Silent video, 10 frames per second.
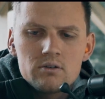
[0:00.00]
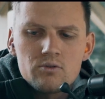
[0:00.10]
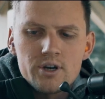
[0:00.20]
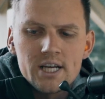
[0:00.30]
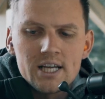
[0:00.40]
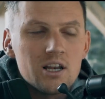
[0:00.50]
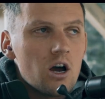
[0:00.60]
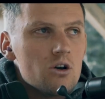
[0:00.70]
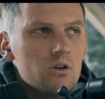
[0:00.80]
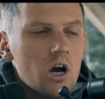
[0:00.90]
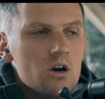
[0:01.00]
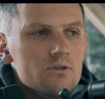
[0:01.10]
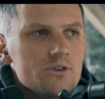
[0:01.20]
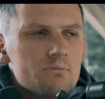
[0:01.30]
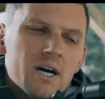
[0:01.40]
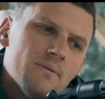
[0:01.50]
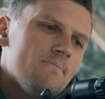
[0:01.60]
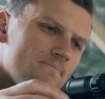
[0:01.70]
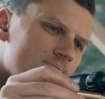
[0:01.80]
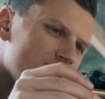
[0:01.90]
Really low loads, but
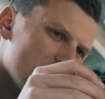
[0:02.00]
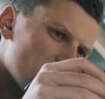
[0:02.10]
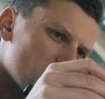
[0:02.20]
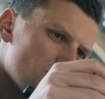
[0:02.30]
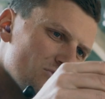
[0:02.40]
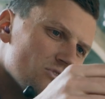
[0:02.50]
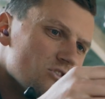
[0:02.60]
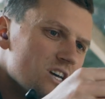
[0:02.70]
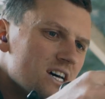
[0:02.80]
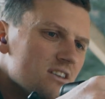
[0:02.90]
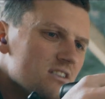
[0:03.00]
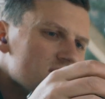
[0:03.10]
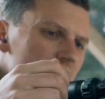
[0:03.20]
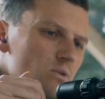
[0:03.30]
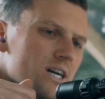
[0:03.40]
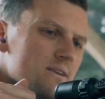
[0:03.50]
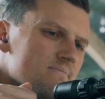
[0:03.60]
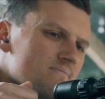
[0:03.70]
I prefer that than the other way.